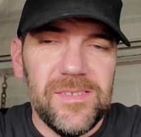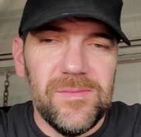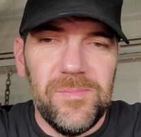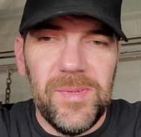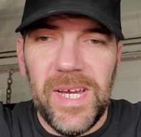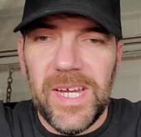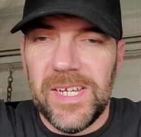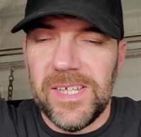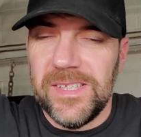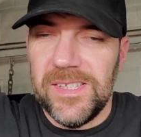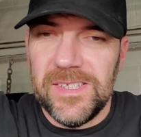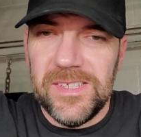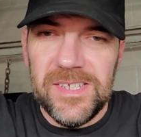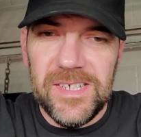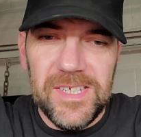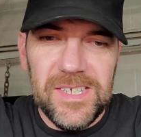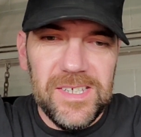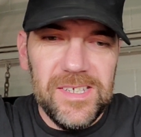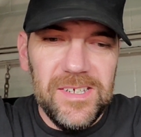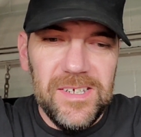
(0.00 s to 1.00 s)
Back in the
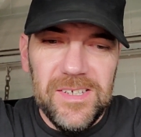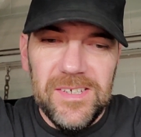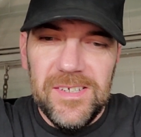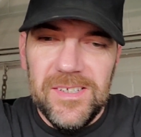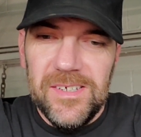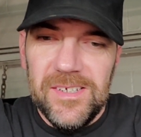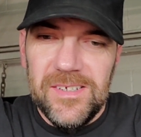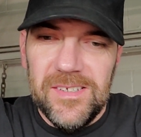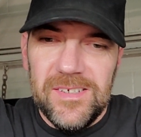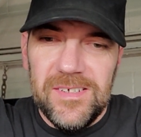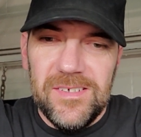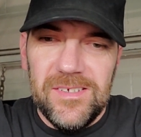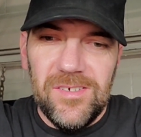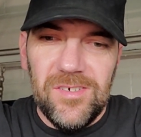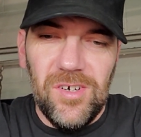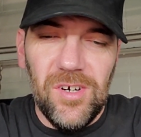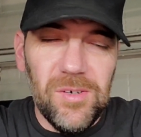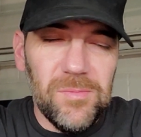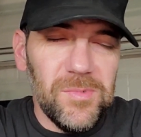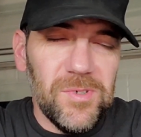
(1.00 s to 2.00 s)
day,
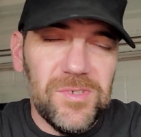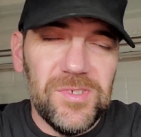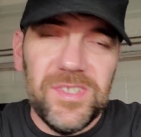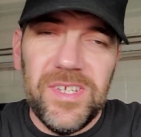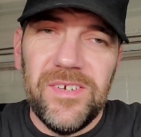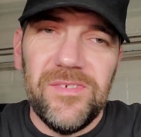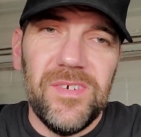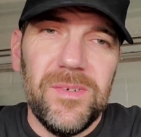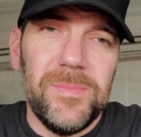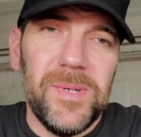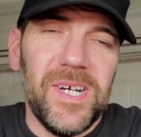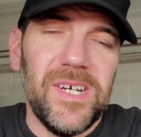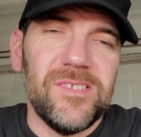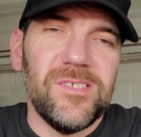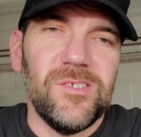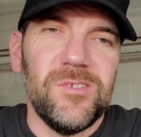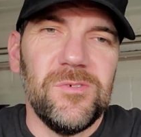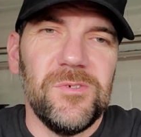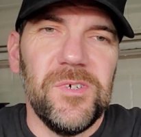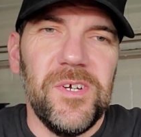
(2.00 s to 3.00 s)
almost every
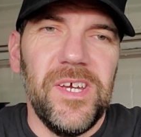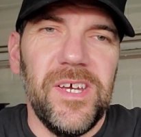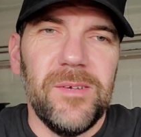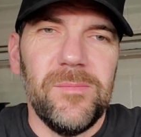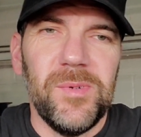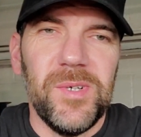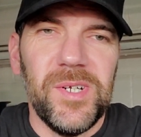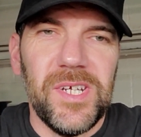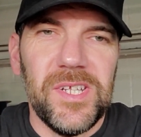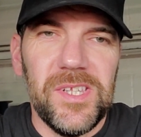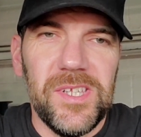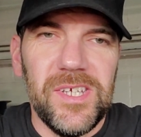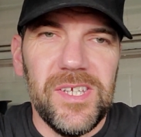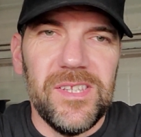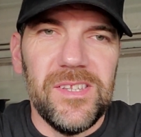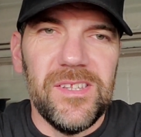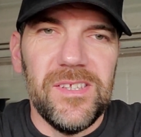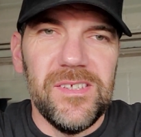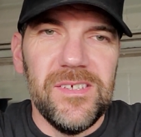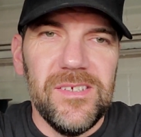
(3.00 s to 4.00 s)
parts store had a brake
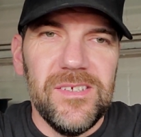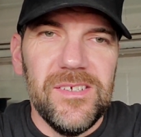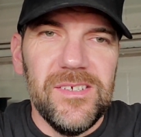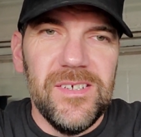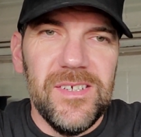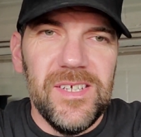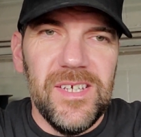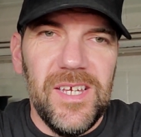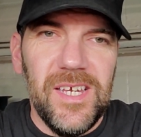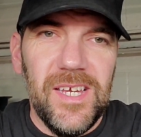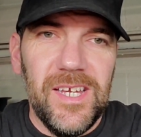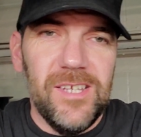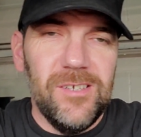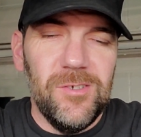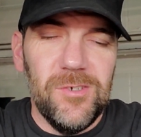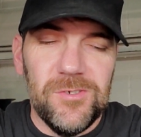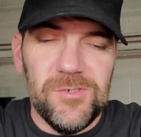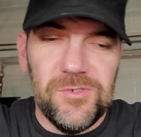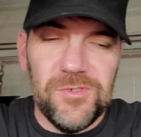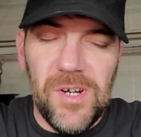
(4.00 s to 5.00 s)
lathe, and
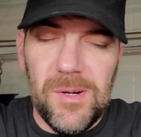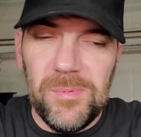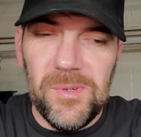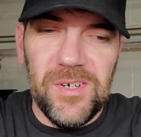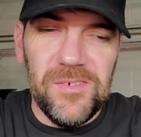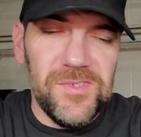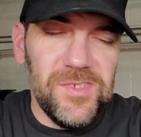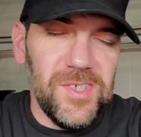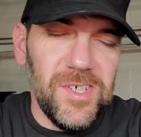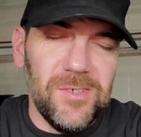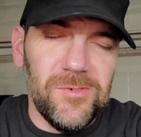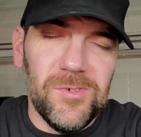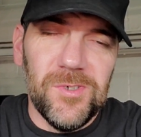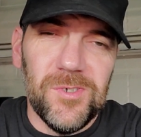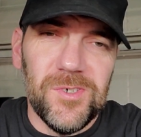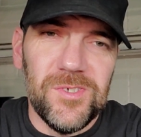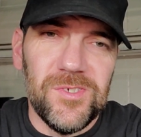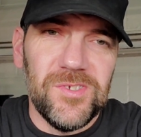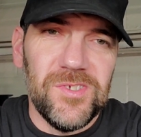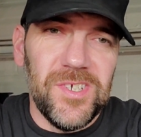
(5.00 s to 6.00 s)
you could drop off a set of
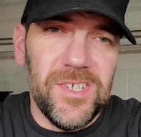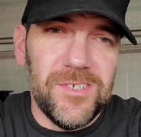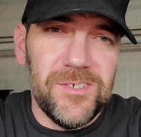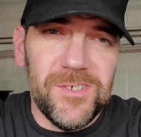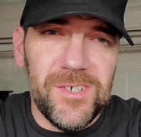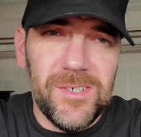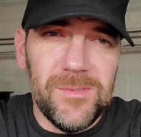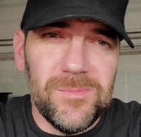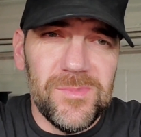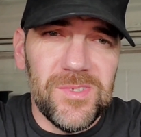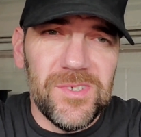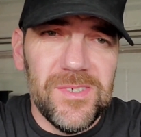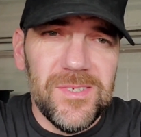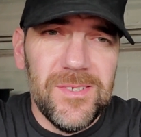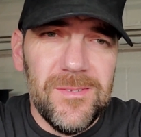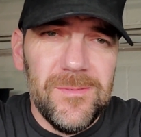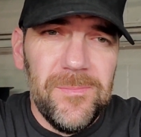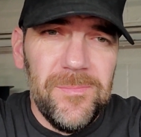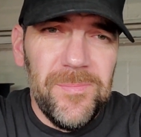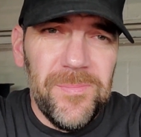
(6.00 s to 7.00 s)
rotors, set of drums,
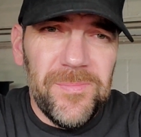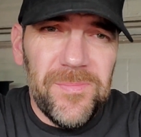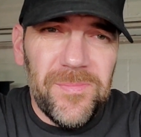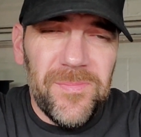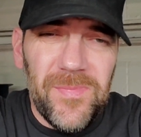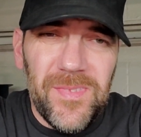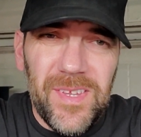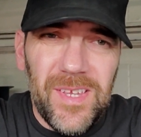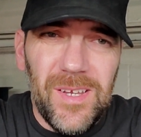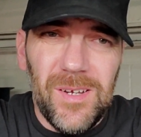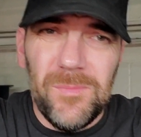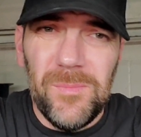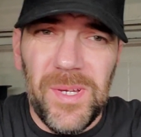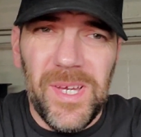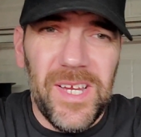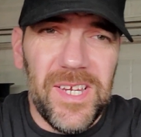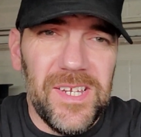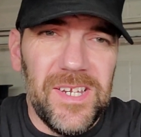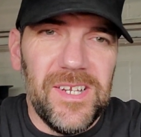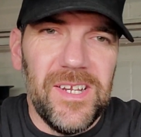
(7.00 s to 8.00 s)
come
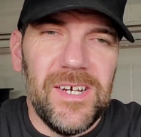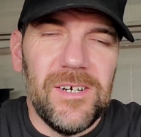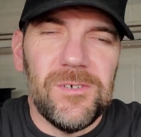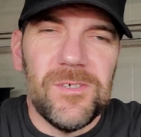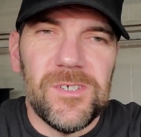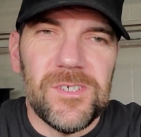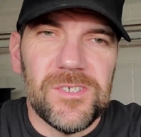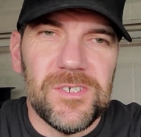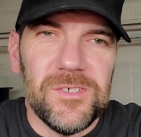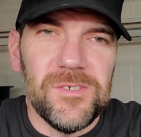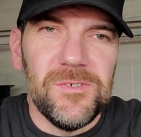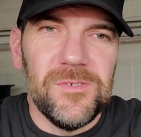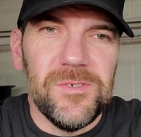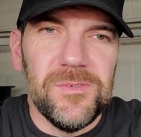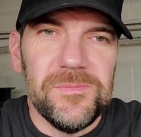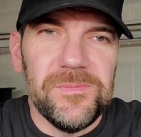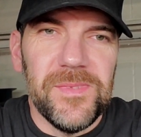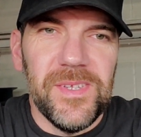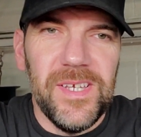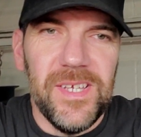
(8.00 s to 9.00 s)
back in an hour or two,
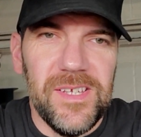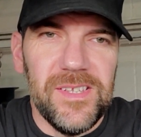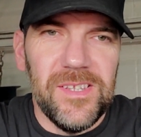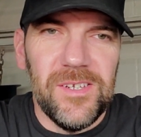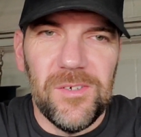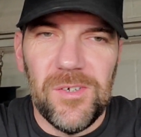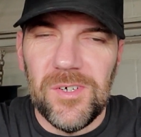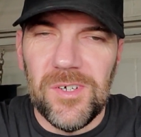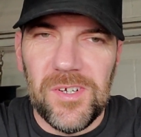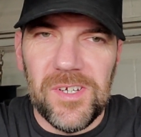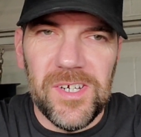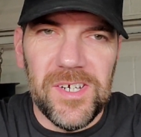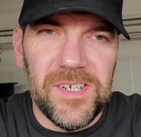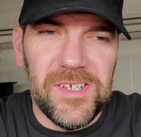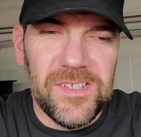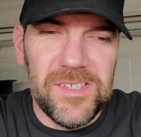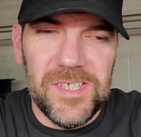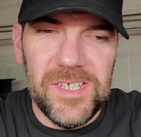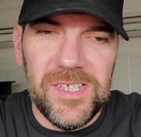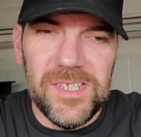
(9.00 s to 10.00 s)
and they're all cut,
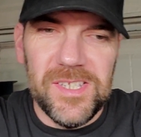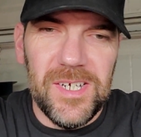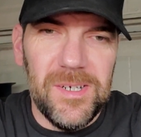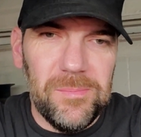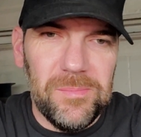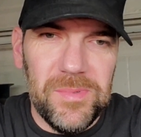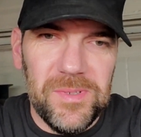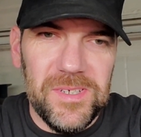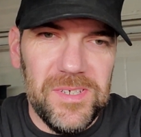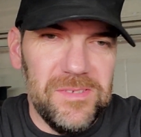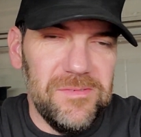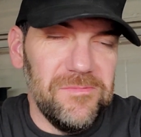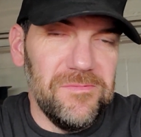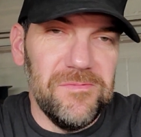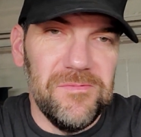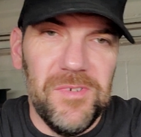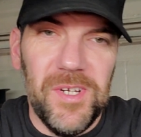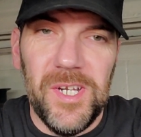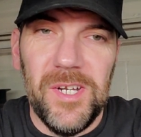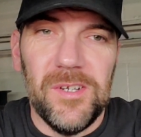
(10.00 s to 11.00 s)
cleaned up,
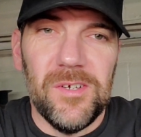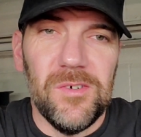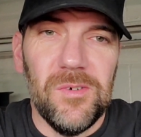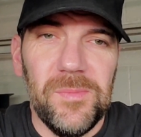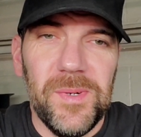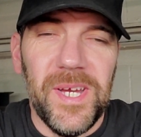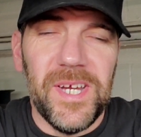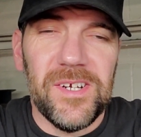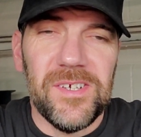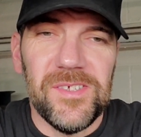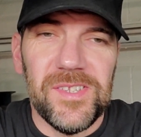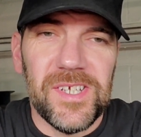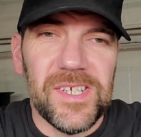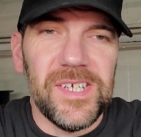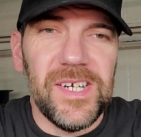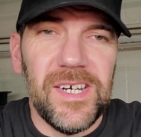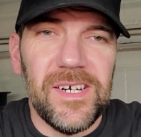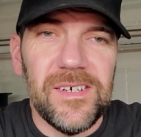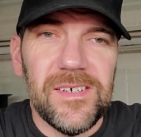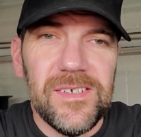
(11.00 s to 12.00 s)
and ready to go back on the
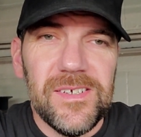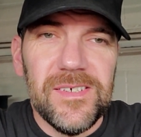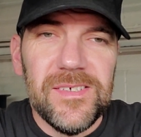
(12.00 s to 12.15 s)
car.